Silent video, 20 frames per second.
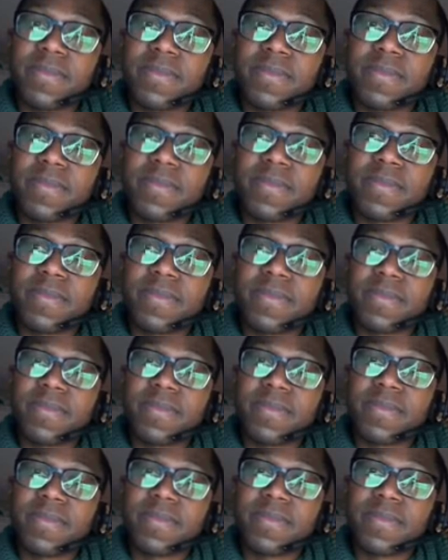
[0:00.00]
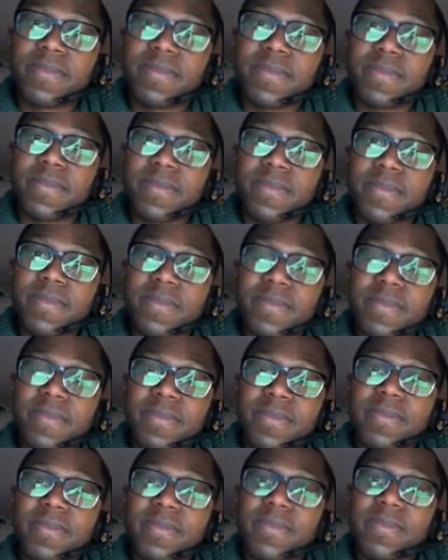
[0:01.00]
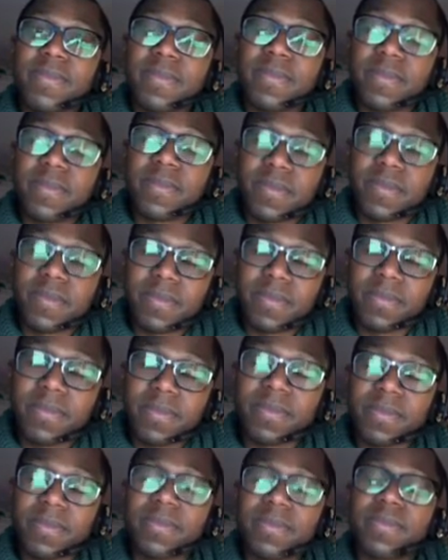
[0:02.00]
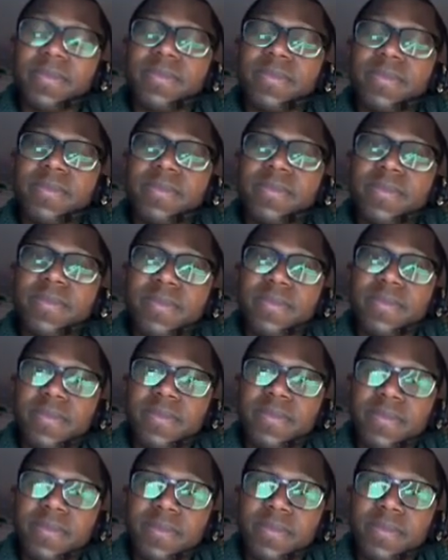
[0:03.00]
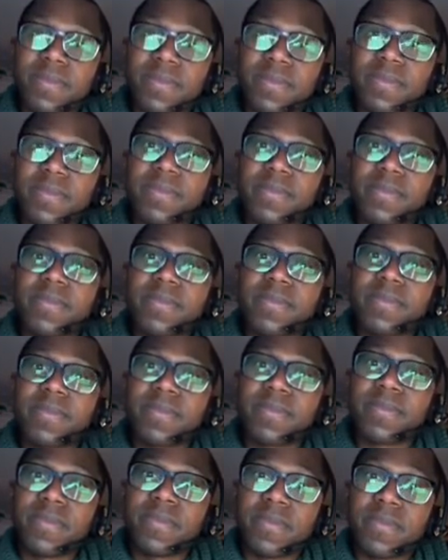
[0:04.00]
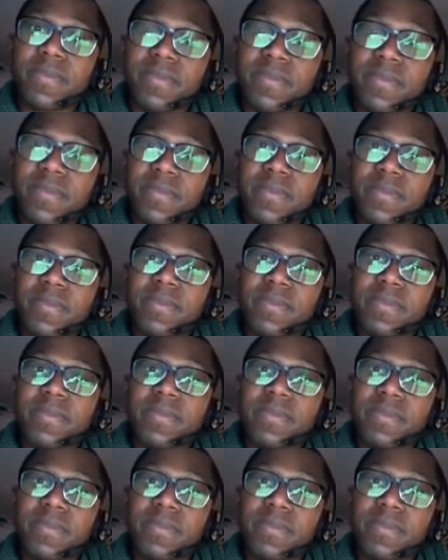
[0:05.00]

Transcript: [no speech]